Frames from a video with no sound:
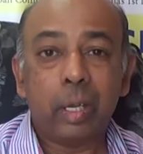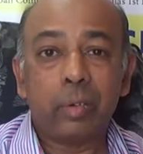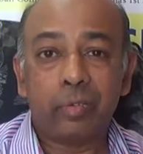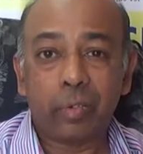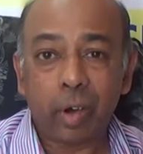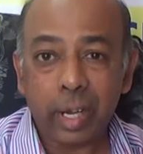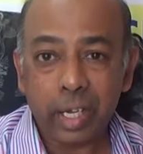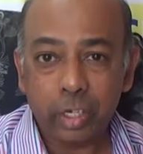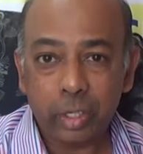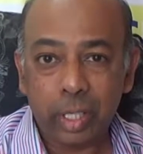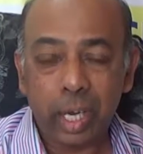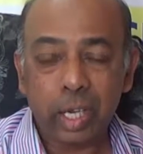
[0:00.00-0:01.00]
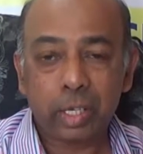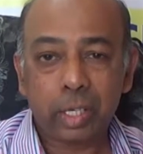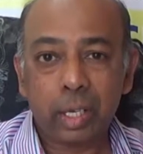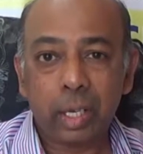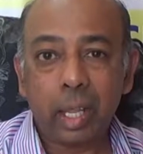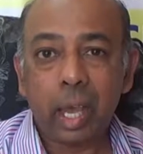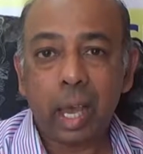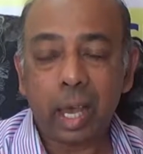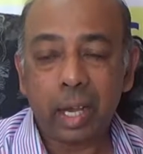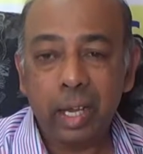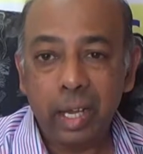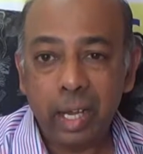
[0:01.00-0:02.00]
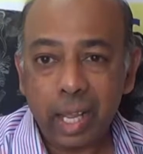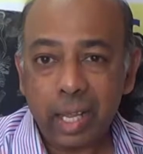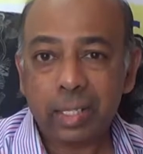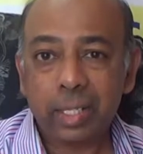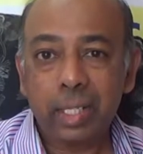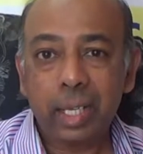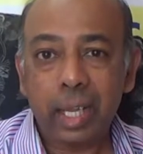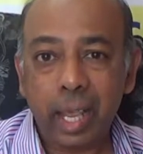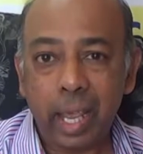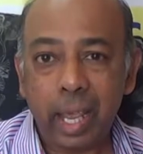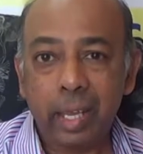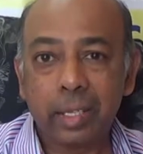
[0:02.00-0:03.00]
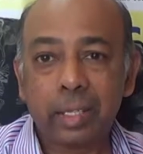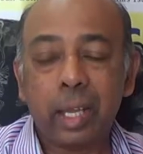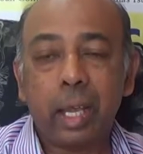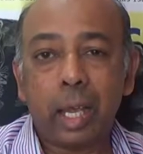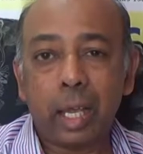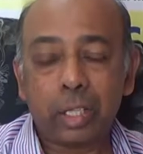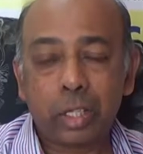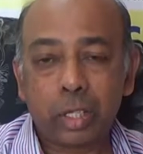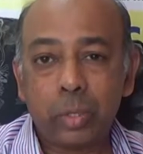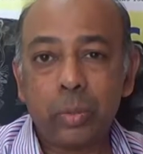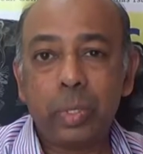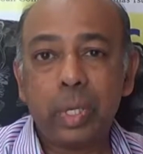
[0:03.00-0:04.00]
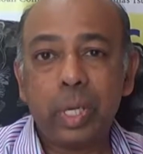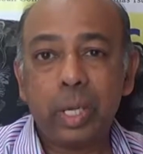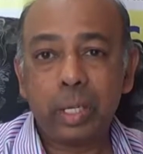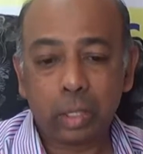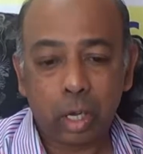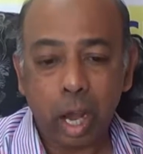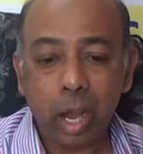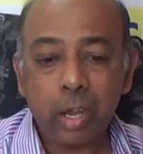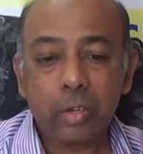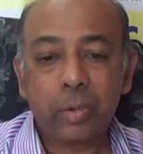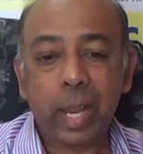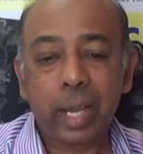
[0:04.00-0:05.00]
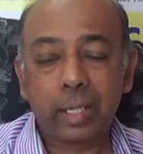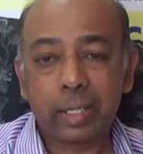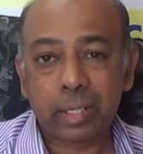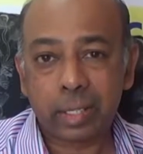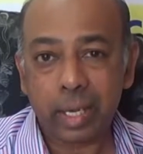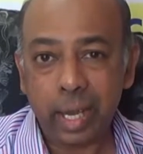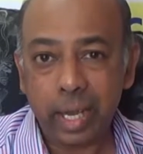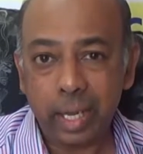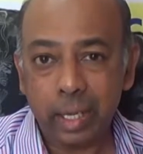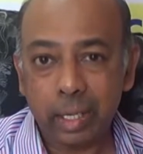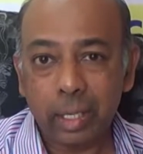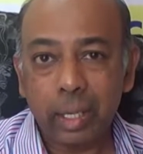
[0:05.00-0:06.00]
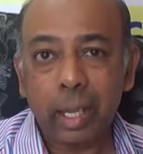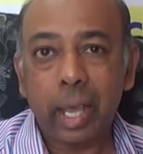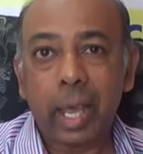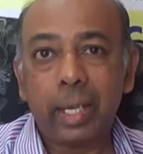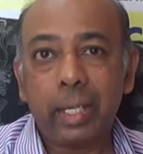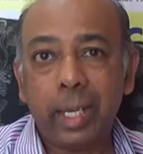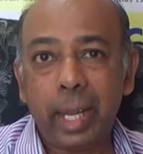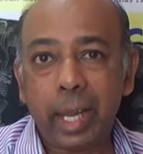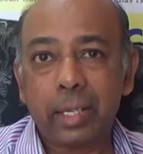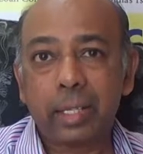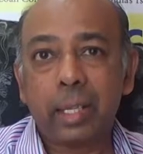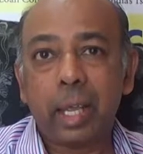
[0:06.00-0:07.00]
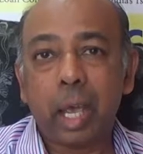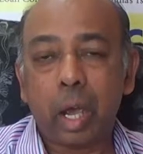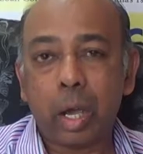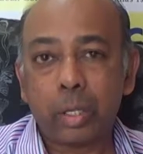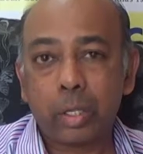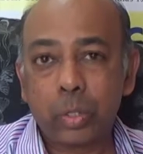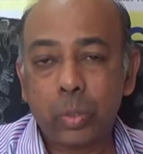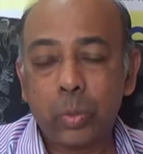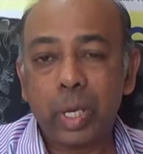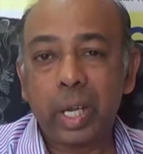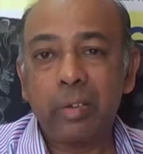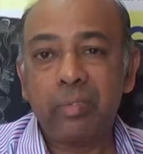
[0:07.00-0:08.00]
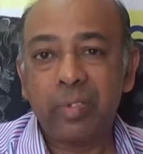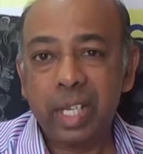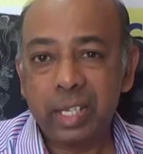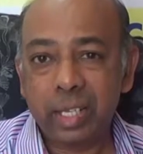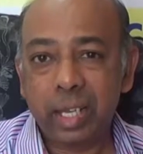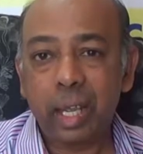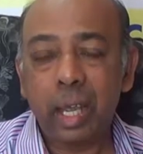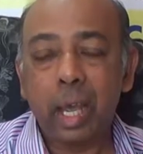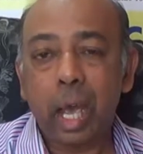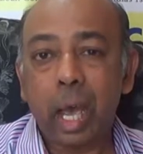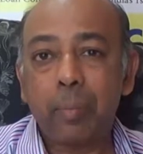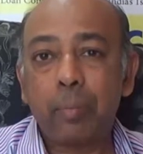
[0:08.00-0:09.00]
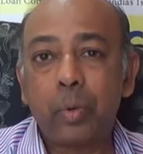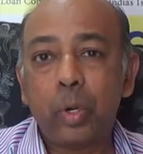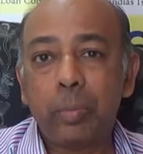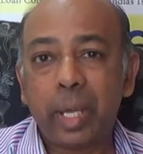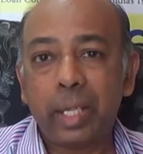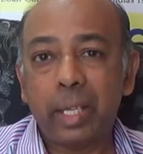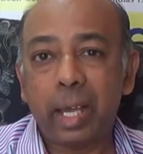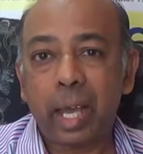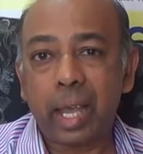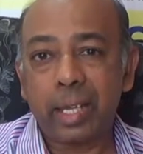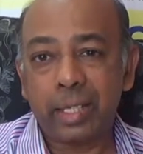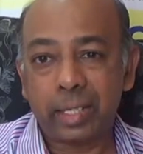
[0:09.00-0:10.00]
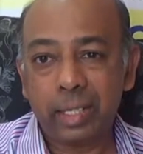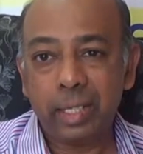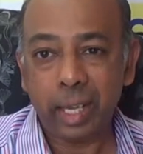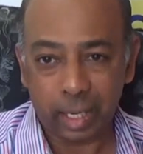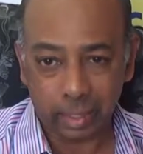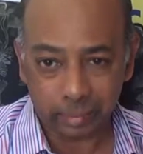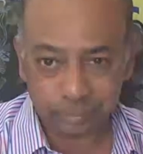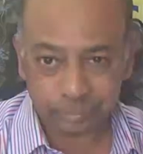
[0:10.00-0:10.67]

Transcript: for education unless he has a student contract signed and gets a student visa approved by the ICA.